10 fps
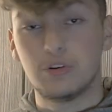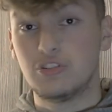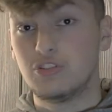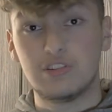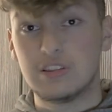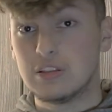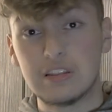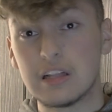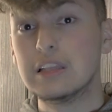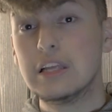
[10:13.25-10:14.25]
which is
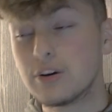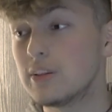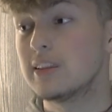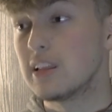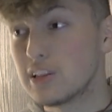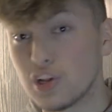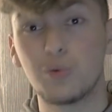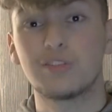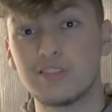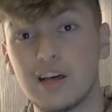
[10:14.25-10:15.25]
literally the
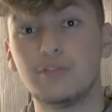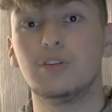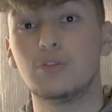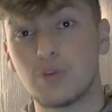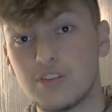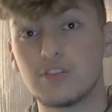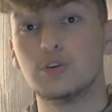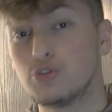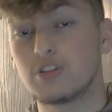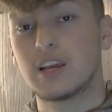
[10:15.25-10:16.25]
lowest level
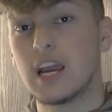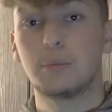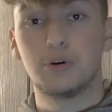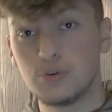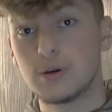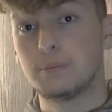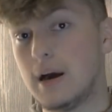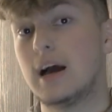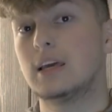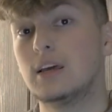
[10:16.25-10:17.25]
resolution camera you can
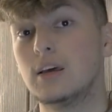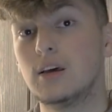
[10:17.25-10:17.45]
buy?